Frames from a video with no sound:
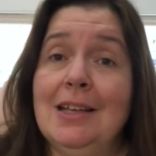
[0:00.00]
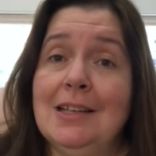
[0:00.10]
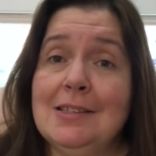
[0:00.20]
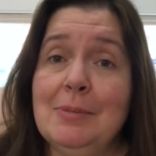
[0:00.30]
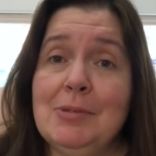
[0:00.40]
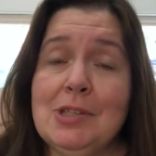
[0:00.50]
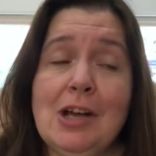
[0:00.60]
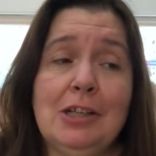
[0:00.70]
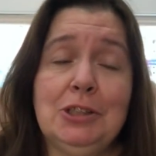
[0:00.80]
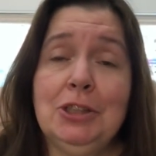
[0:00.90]
it's a
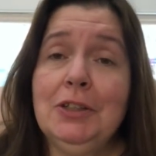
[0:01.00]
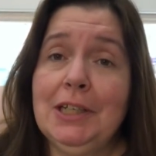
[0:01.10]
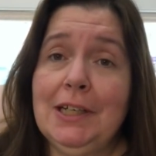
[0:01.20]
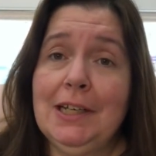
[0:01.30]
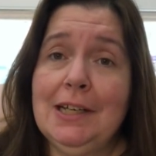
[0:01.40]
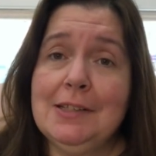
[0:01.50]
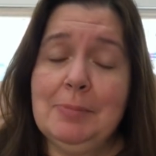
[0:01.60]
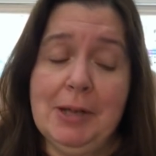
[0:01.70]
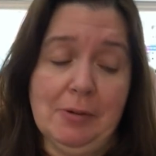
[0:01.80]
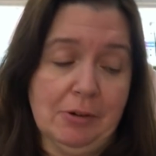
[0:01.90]
massager, it's a
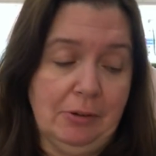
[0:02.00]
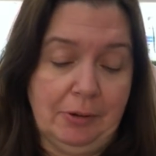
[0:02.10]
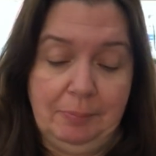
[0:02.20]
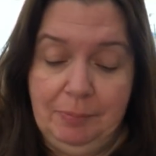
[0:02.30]
paint roller.